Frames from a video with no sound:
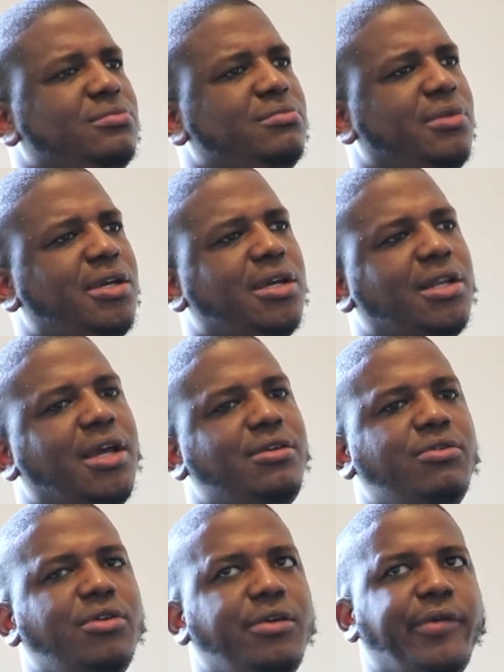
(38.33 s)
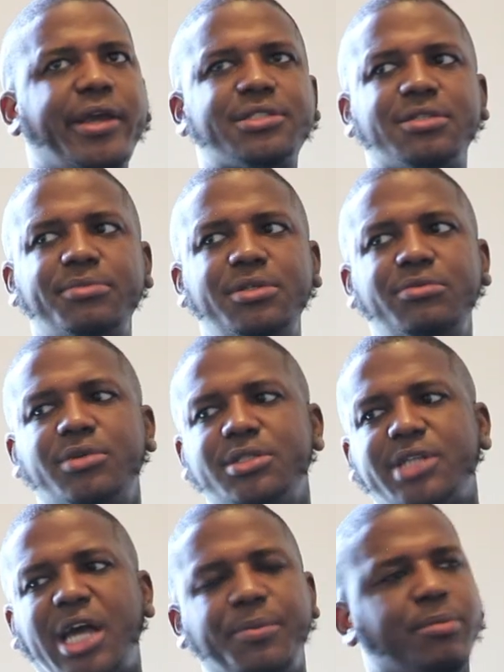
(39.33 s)
Man, like you ain't asking me
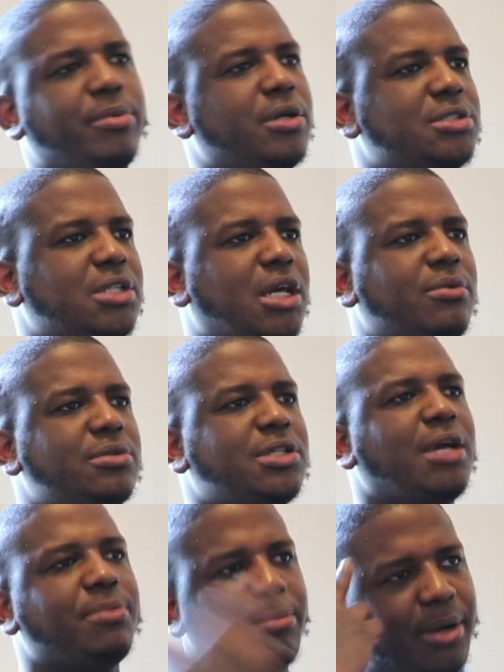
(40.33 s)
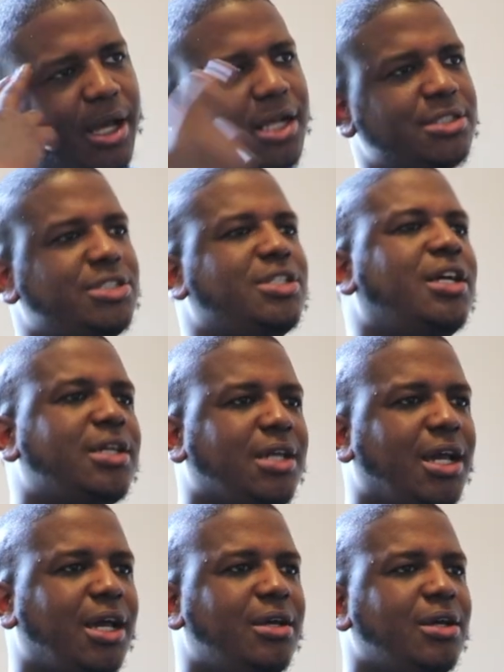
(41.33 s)
what type of person I am, what type of mindset I
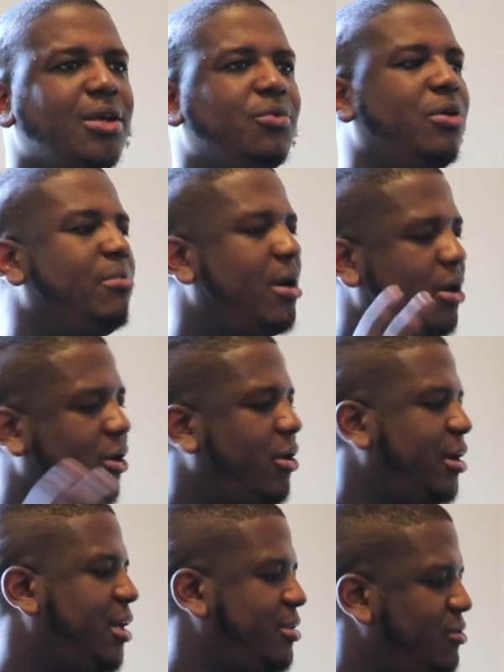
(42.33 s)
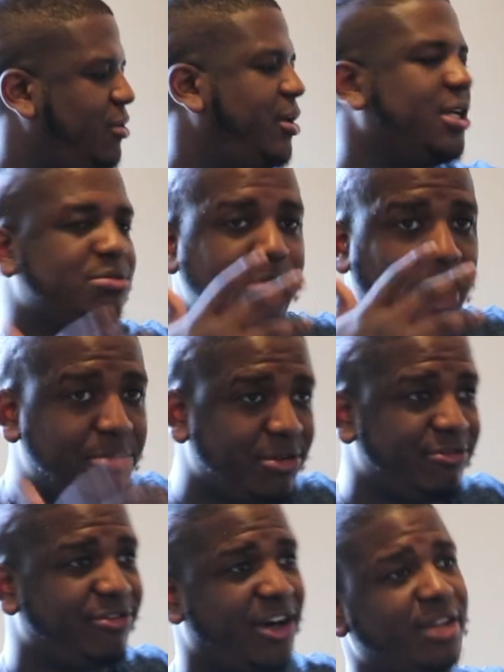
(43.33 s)
got, what my heart at. You gonna ask me how many
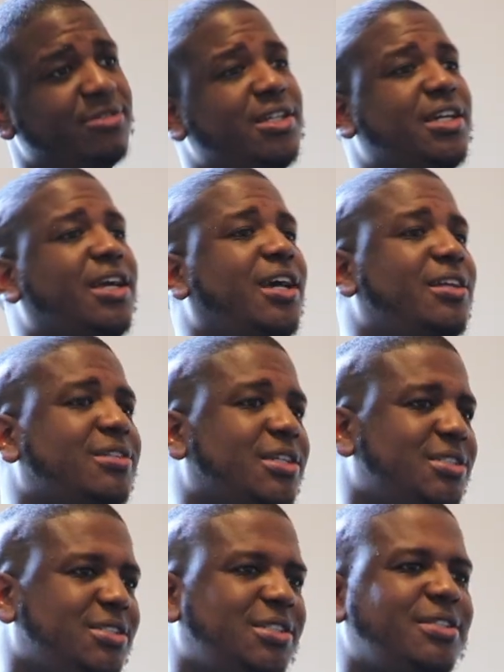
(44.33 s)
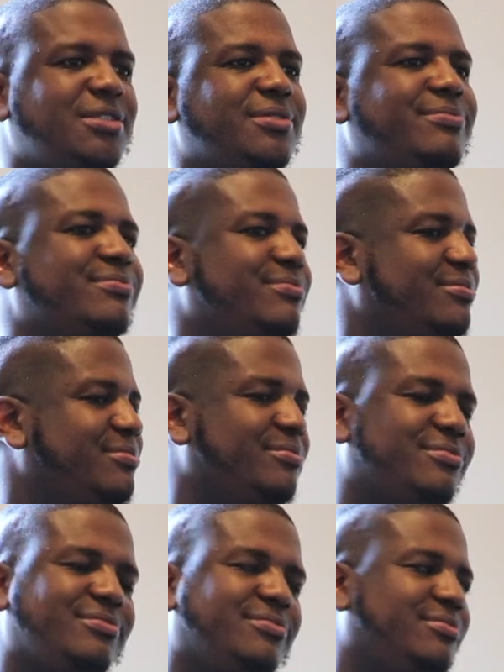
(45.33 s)
followers I got? That's it?
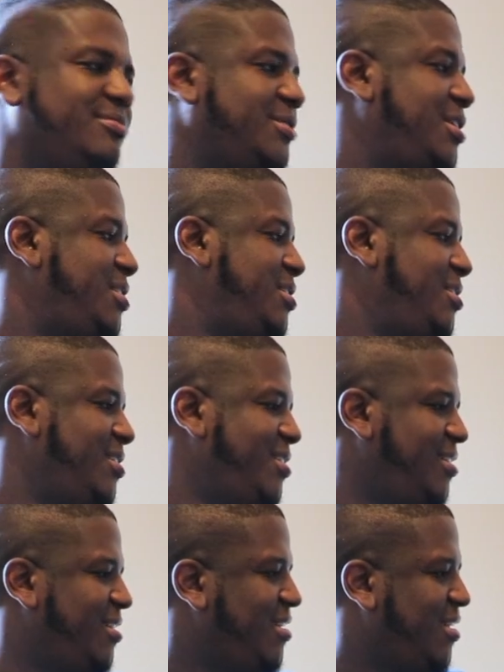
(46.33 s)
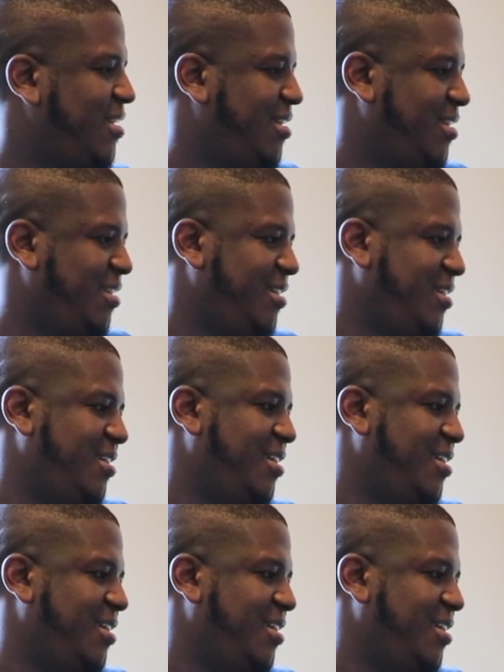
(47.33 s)
Yeah. That's crazy.